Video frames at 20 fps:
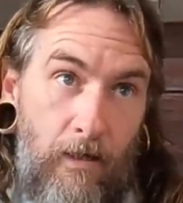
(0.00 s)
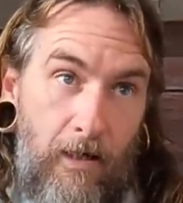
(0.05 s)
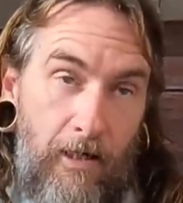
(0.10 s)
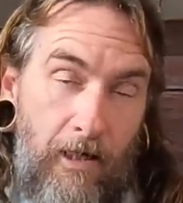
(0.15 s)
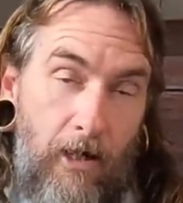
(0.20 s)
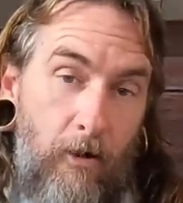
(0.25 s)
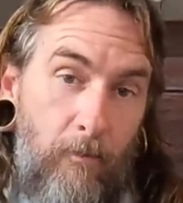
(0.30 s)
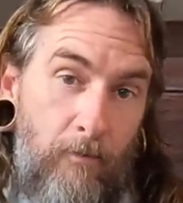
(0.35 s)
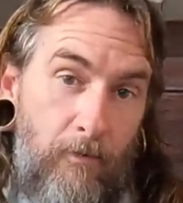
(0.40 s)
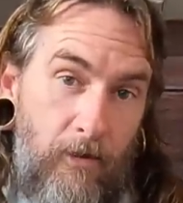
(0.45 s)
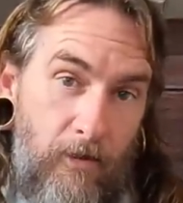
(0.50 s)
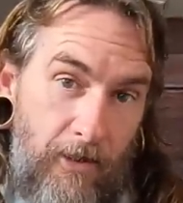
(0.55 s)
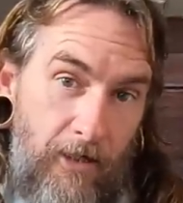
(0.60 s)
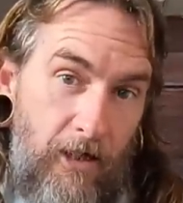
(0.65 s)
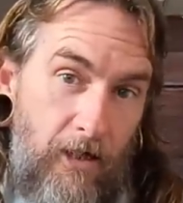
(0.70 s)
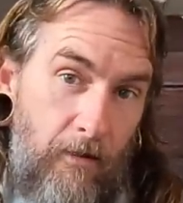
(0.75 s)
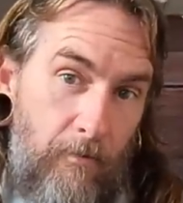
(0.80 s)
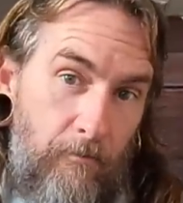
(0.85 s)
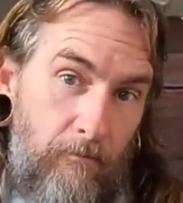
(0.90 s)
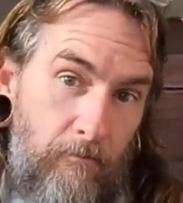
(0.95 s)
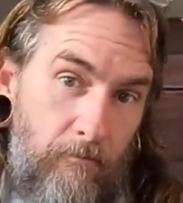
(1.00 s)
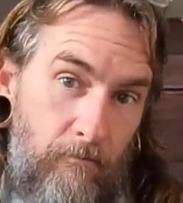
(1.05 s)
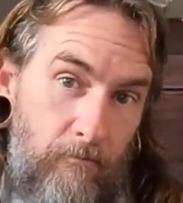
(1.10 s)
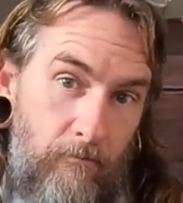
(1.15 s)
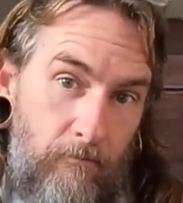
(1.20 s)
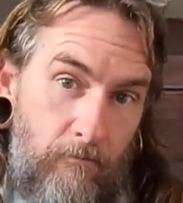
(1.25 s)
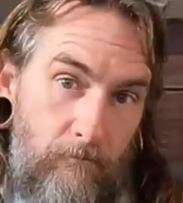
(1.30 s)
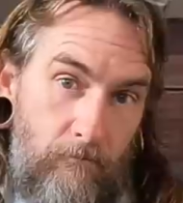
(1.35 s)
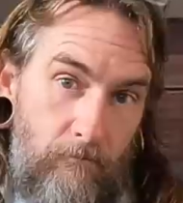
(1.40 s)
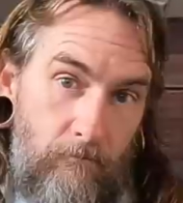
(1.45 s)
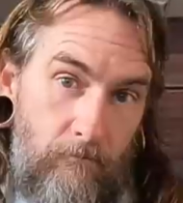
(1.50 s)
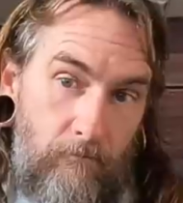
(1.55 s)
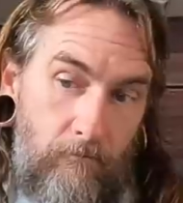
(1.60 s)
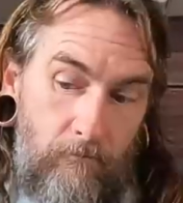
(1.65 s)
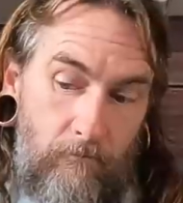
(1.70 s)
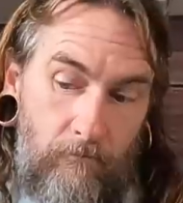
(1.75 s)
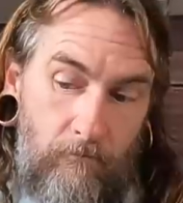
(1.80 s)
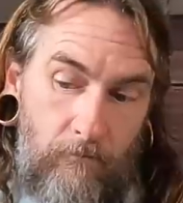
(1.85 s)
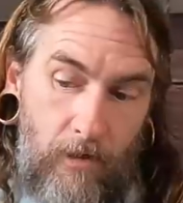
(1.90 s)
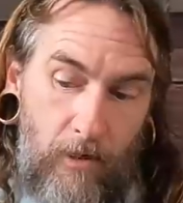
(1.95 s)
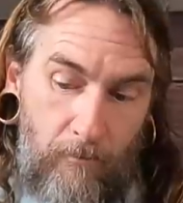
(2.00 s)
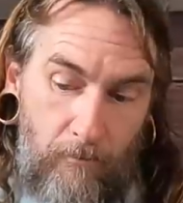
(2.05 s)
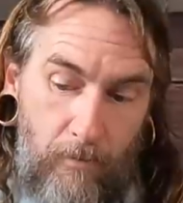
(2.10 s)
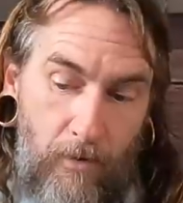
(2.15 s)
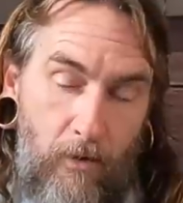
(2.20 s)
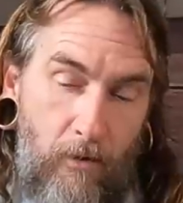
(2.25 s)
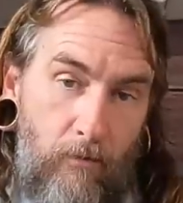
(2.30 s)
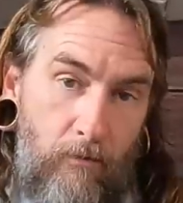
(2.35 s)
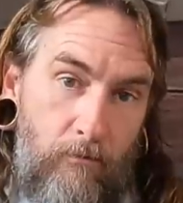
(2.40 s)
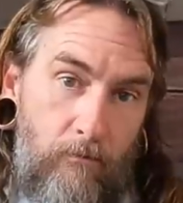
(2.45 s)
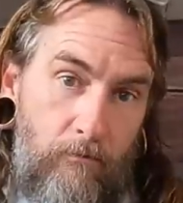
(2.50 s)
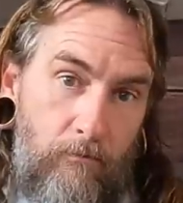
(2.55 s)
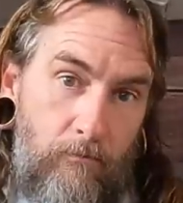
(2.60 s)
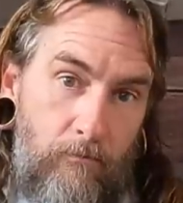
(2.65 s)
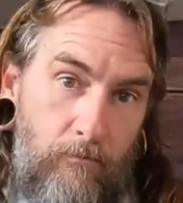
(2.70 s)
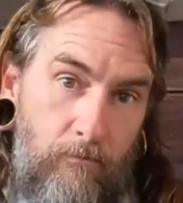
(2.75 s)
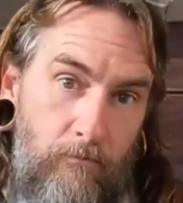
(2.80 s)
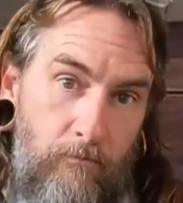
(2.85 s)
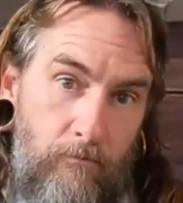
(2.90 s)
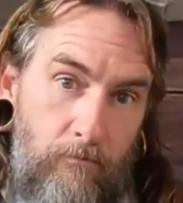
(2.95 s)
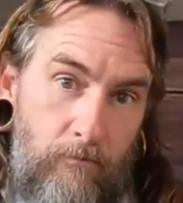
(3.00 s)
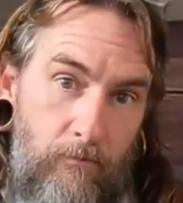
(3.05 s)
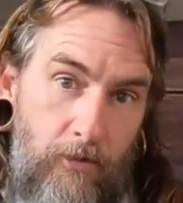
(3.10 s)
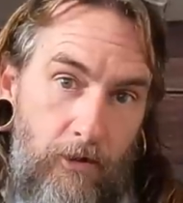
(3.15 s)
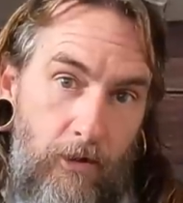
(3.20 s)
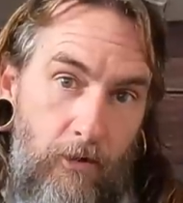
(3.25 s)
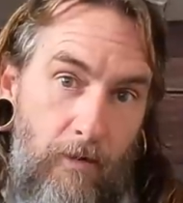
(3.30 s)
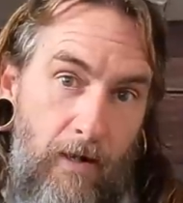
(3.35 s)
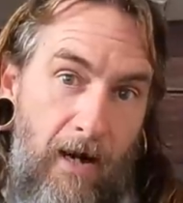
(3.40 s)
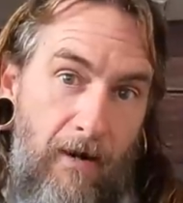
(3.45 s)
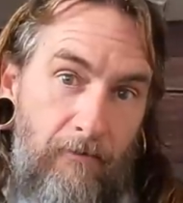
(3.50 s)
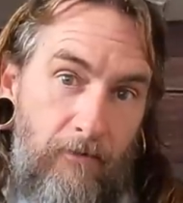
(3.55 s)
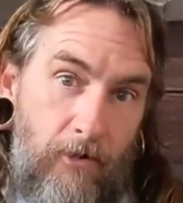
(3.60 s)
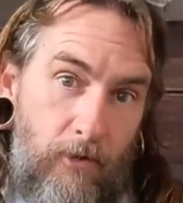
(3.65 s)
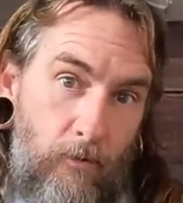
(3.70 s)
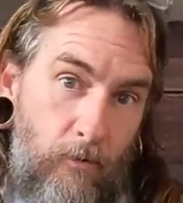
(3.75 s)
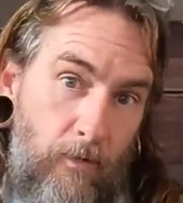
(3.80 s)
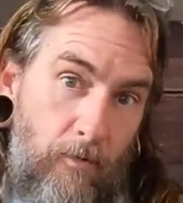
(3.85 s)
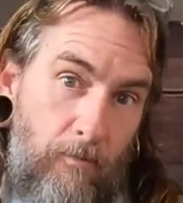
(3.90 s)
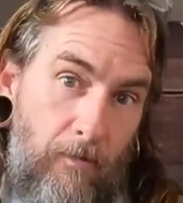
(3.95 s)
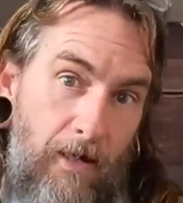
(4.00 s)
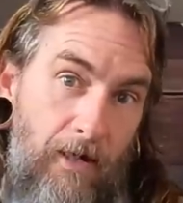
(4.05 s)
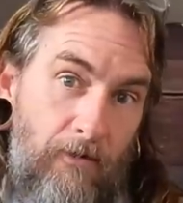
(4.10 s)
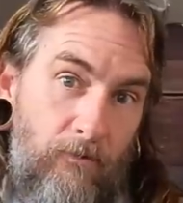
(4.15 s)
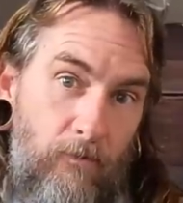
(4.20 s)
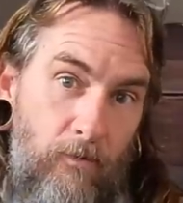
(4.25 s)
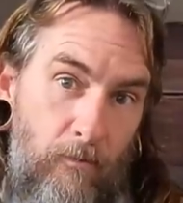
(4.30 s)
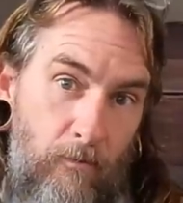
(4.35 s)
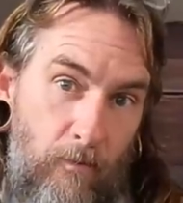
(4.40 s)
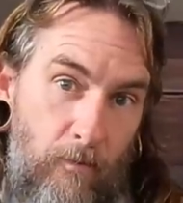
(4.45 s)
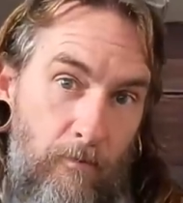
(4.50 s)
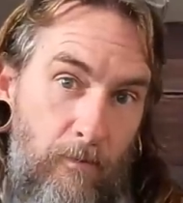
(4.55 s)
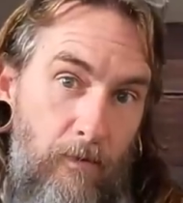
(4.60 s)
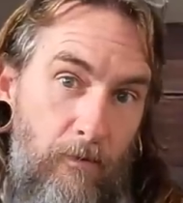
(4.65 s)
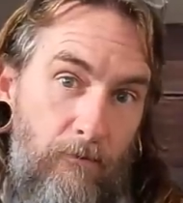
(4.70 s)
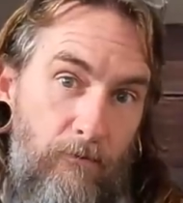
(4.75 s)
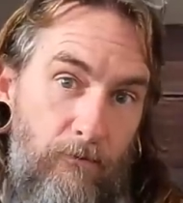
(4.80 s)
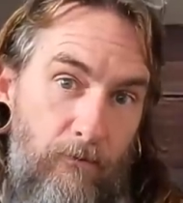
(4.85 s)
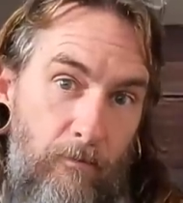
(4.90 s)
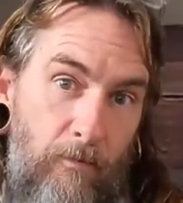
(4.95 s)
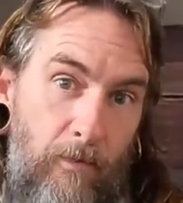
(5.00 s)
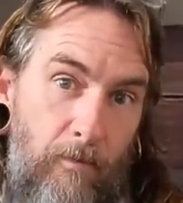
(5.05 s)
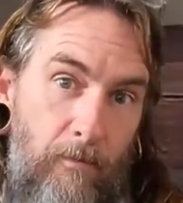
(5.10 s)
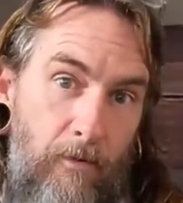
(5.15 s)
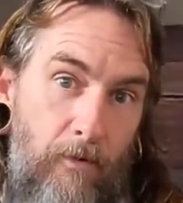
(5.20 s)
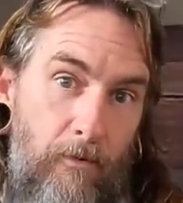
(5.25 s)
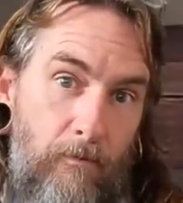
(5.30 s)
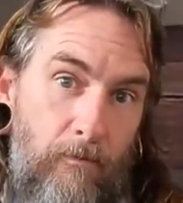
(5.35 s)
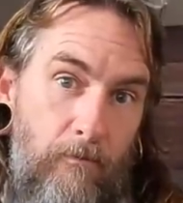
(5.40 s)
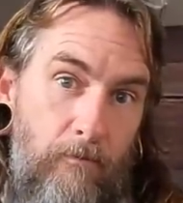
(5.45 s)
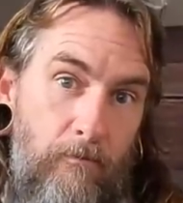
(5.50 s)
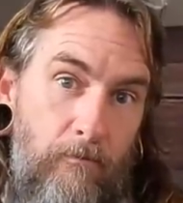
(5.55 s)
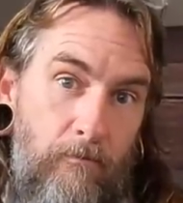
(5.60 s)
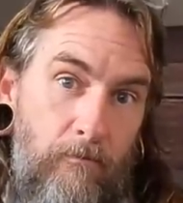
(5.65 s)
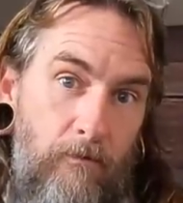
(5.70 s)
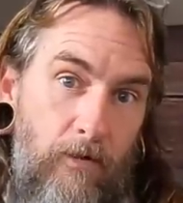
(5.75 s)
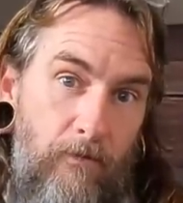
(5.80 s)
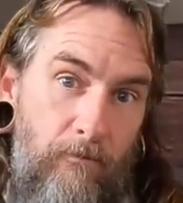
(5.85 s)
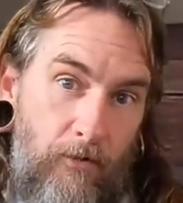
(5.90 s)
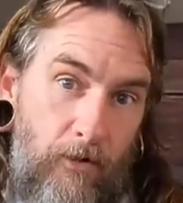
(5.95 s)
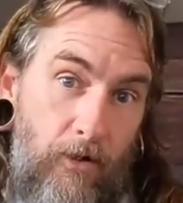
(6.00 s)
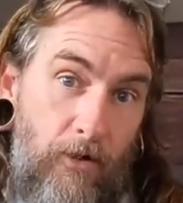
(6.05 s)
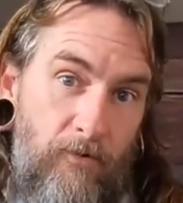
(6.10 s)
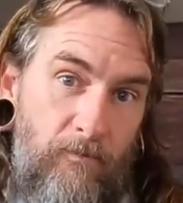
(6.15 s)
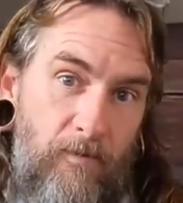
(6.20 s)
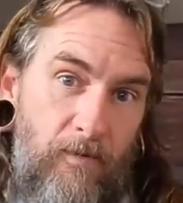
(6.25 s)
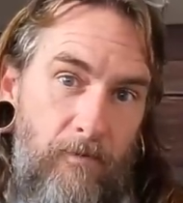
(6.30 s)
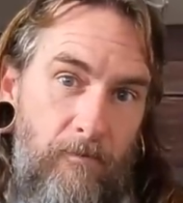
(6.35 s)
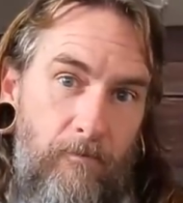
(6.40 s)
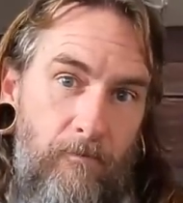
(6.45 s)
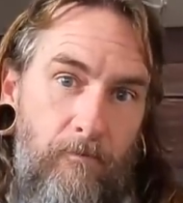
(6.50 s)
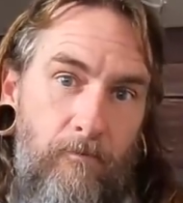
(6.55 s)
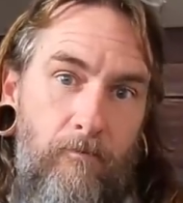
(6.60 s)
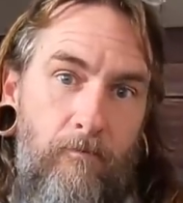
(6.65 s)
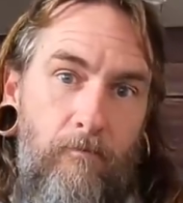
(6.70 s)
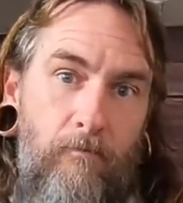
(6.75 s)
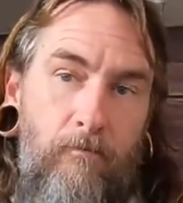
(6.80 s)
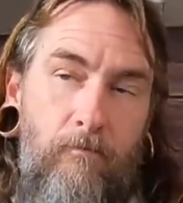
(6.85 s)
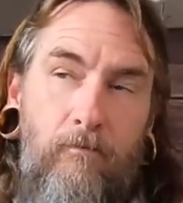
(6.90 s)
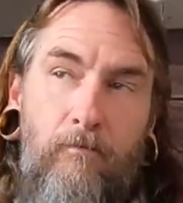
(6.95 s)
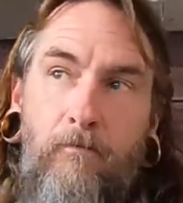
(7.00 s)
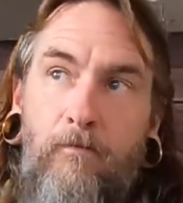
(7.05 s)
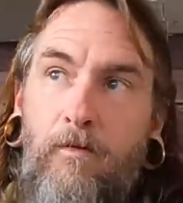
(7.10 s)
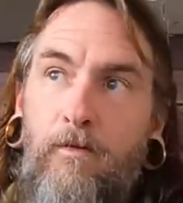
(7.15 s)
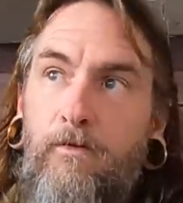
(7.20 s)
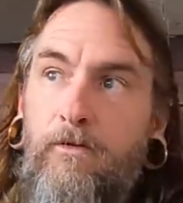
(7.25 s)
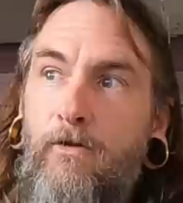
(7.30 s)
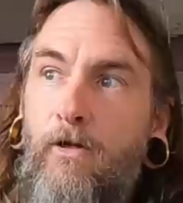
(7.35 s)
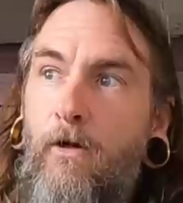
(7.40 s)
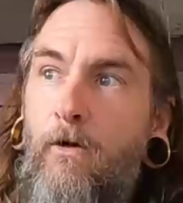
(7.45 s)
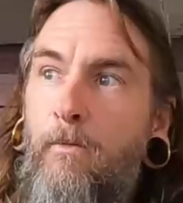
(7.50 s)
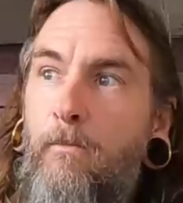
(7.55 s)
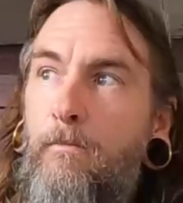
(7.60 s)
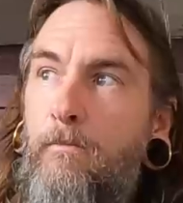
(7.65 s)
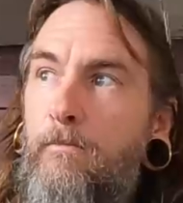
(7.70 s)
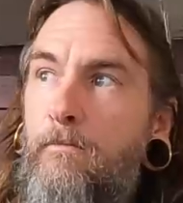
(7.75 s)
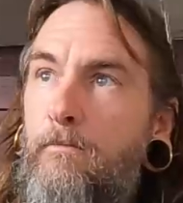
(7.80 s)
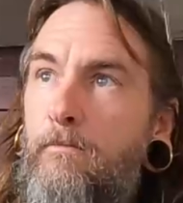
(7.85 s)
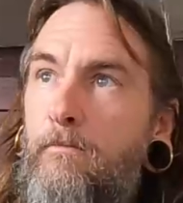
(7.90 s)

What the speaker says: and helped clean up the boat, you know, after the remains were removed from the boat of her husband. So,